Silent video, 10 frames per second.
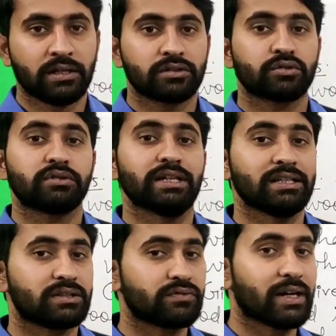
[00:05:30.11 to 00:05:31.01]
So
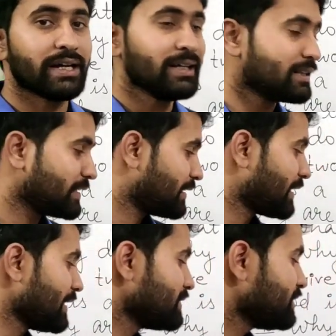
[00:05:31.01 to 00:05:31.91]
that's why the
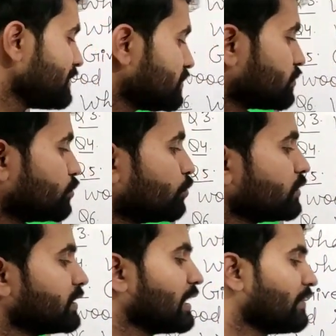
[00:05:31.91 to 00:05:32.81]
gases
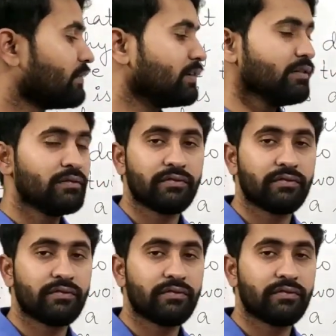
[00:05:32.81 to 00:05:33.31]
don't have a